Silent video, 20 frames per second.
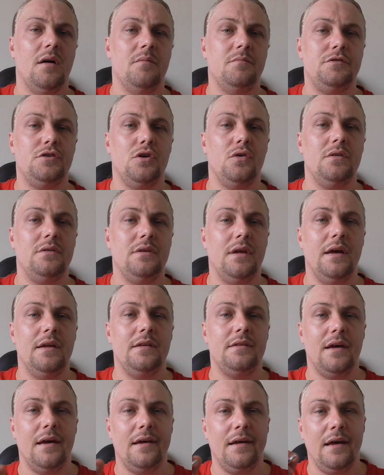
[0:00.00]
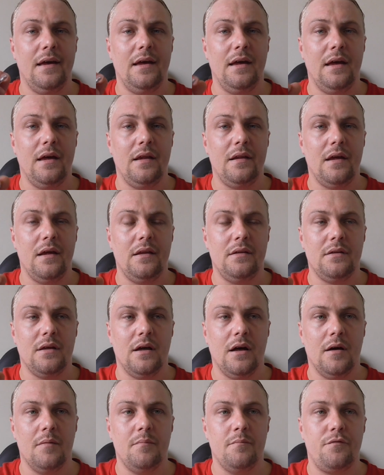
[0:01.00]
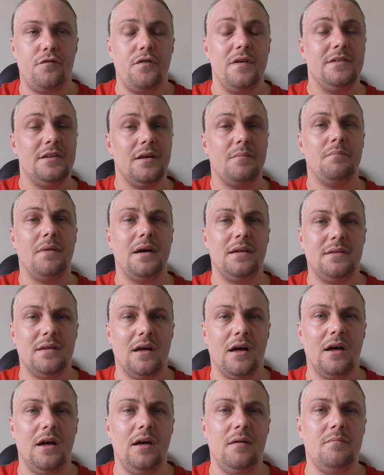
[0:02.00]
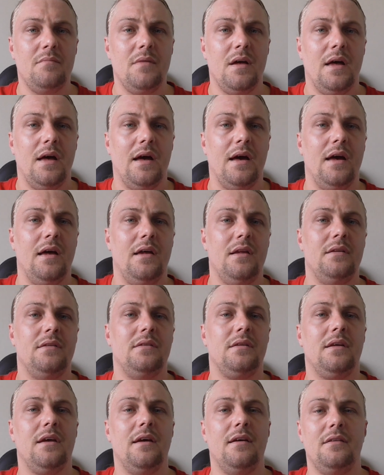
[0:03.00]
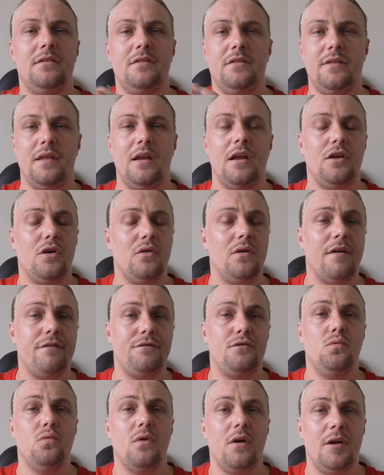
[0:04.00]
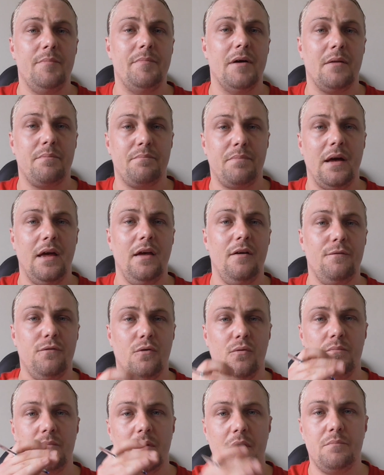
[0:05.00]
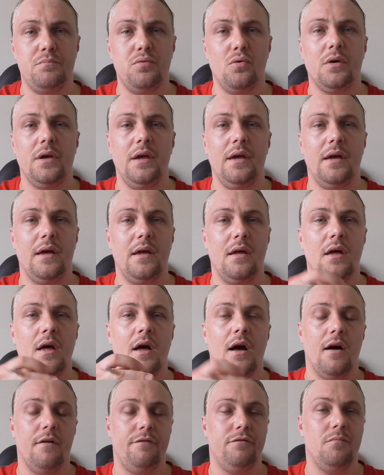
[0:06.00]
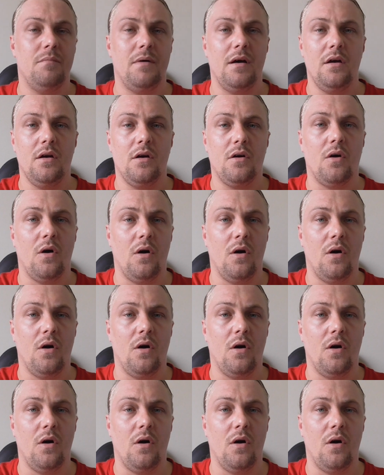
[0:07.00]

so it frees up my time, and then I don't have to worry about paying for my booking for my